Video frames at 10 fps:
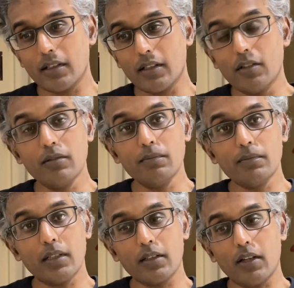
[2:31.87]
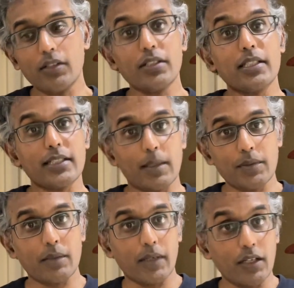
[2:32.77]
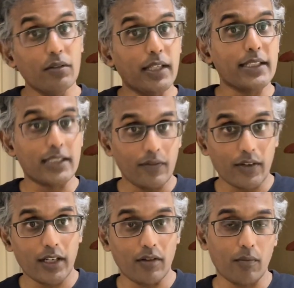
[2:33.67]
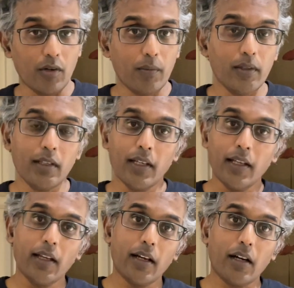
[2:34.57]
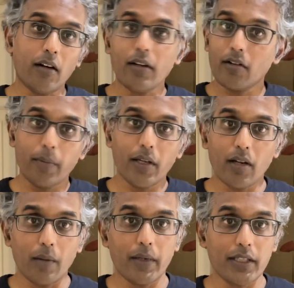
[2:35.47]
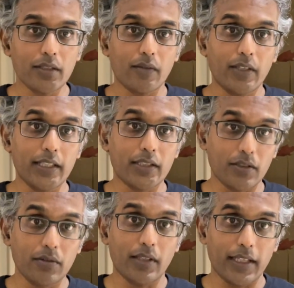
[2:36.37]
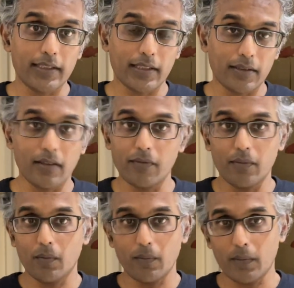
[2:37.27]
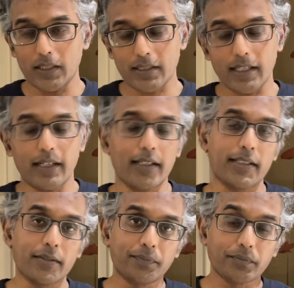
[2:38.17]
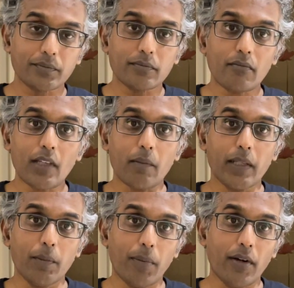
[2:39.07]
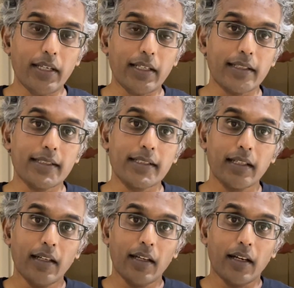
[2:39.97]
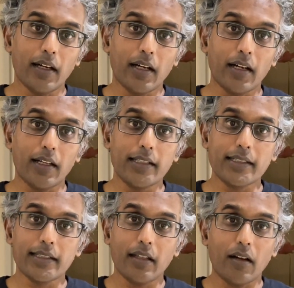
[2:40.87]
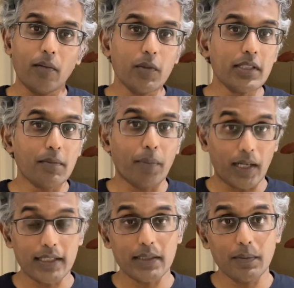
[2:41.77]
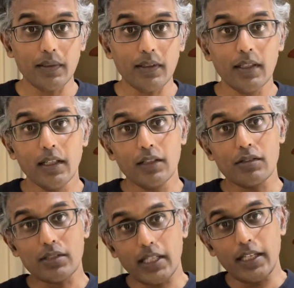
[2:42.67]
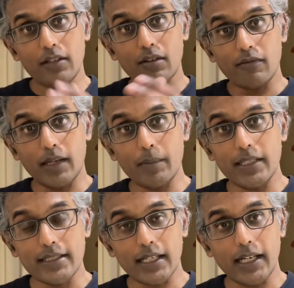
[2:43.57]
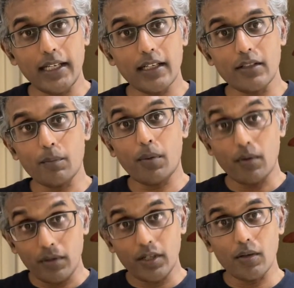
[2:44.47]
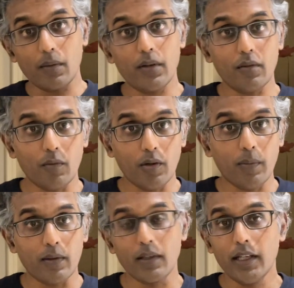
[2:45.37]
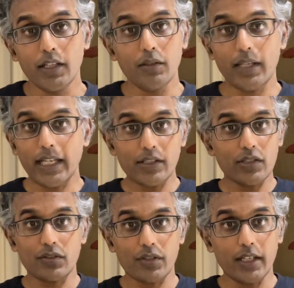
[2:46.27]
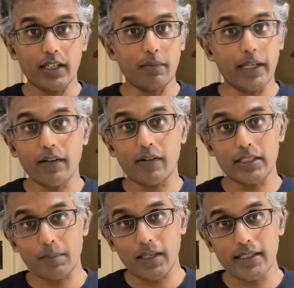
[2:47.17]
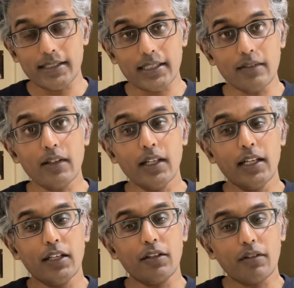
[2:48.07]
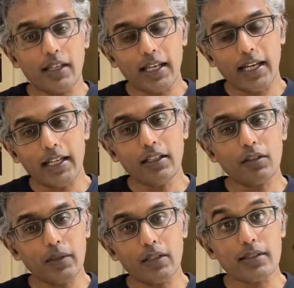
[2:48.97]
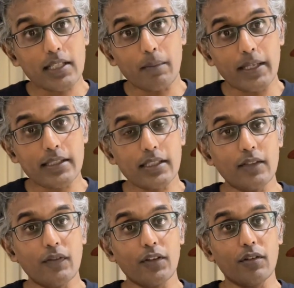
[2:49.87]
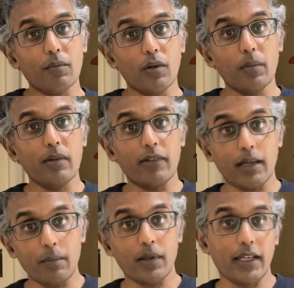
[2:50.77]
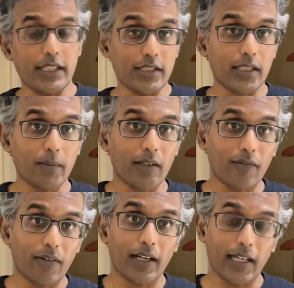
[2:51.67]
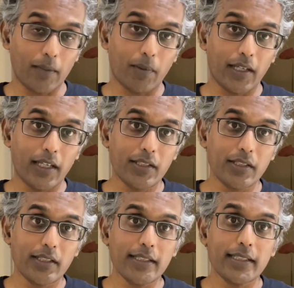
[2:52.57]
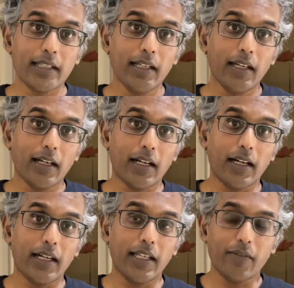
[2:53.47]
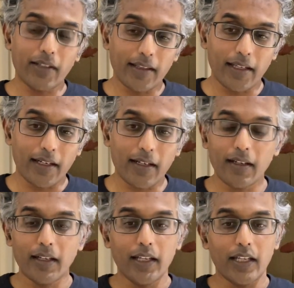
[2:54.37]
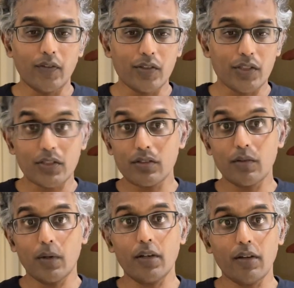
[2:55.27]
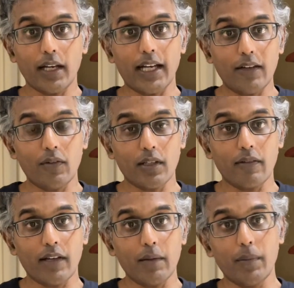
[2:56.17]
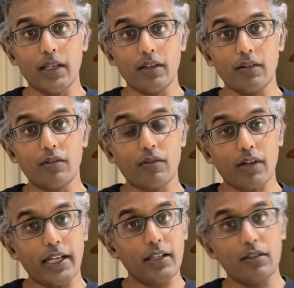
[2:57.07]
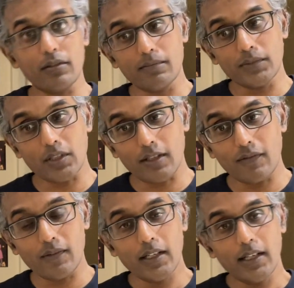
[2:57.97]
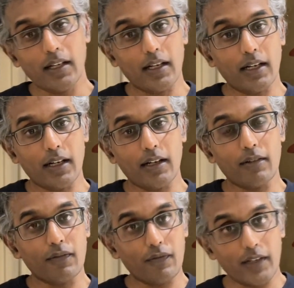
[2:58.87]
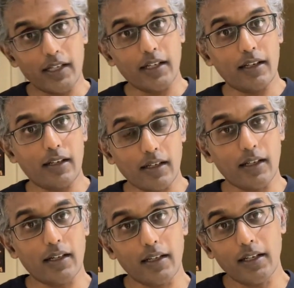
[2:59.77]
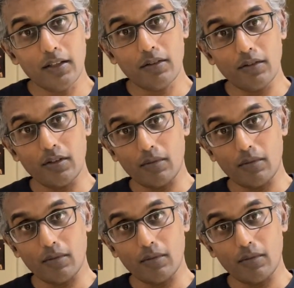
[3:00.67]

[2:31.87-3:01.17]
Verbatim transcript: do not just a subset, but do things differently on mobile. or it could be a combination of these two things, much like us. But the point is, uh, it's almost impossible to take your web design and port it over to mobile. You can't just shrink it, make it responsive. You can do it to some extent for your mobile web HTML5 applications. Uh, even there, if you just took what you have on the web and you tried to sort of uh, fit it uh, into your